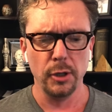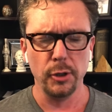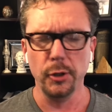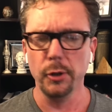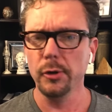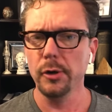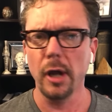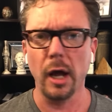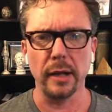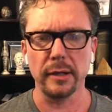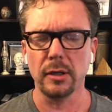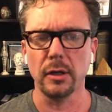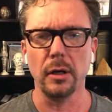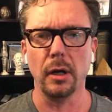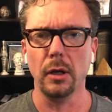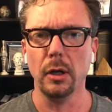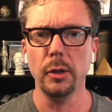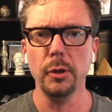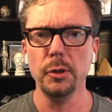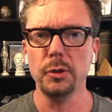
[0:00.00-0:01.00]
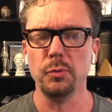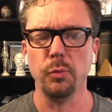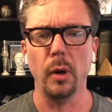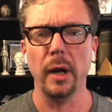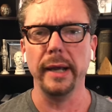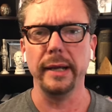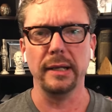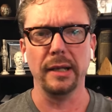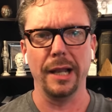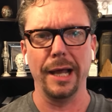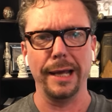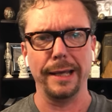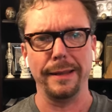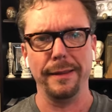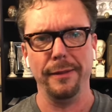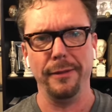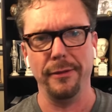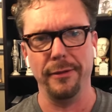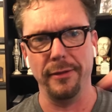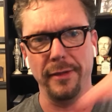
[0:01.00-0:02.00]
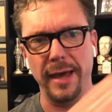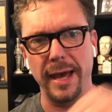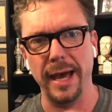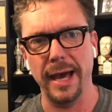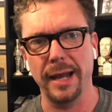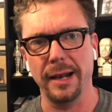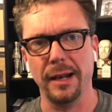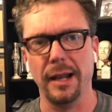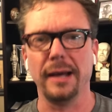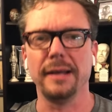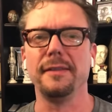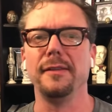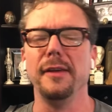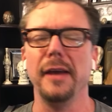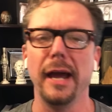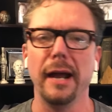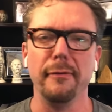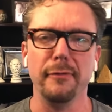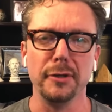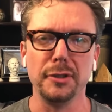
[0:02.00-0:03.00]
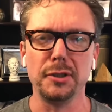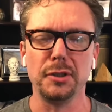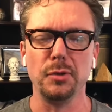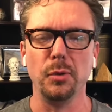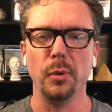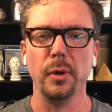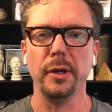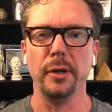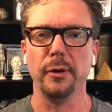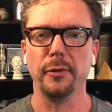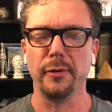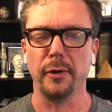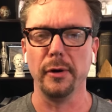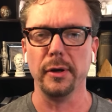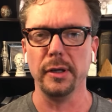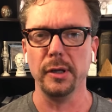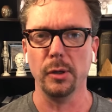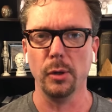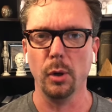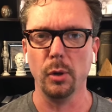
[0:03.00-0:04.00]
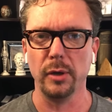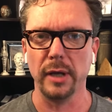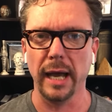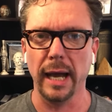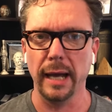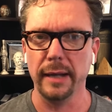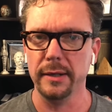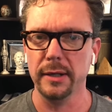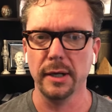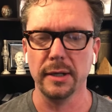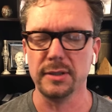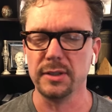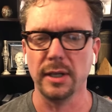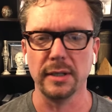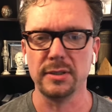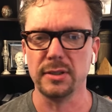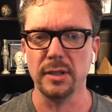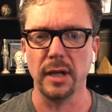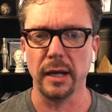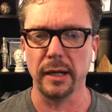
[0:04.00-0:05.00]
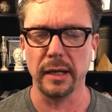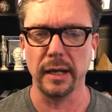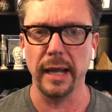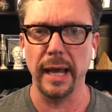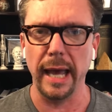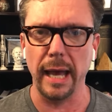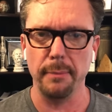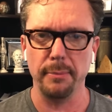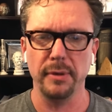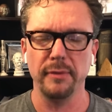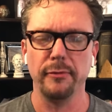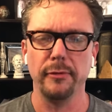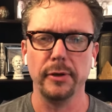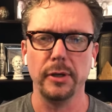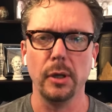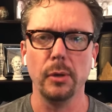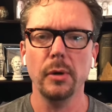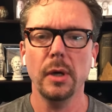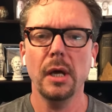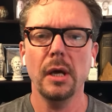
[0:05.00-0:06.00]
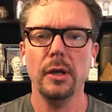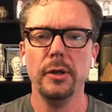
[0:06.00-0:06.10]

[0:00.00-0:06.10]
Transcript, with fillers: You're not going to lose weight like that, like the average twenty or thirty-year-old guy does. That's not going to happen for you.